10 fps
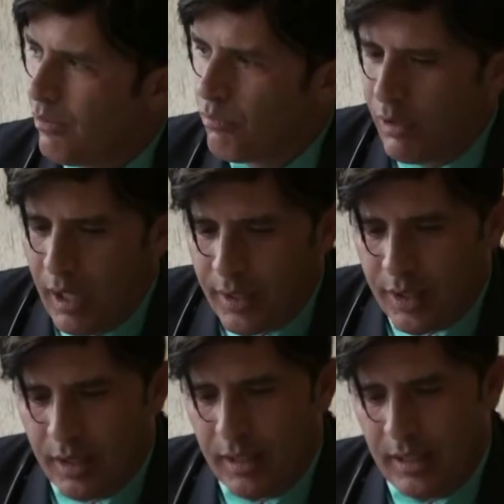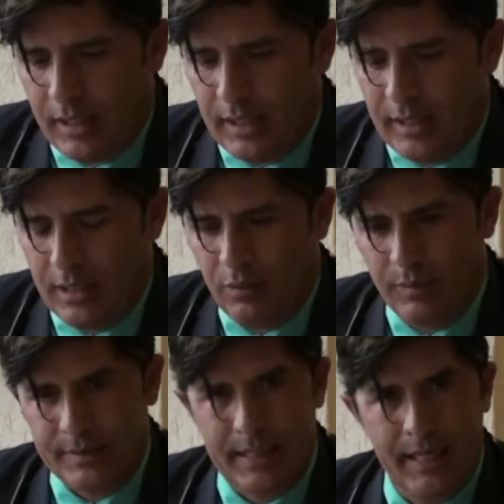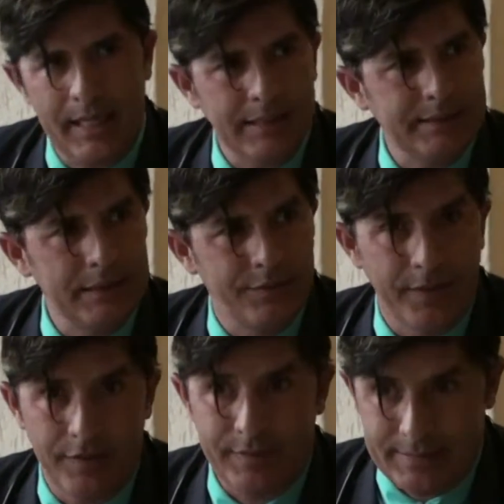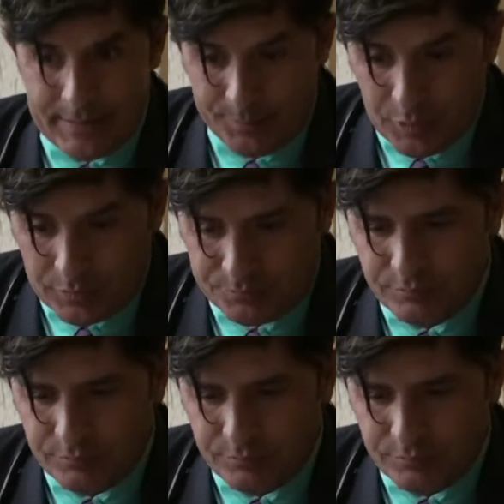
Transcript: Water with gas is very, very simple.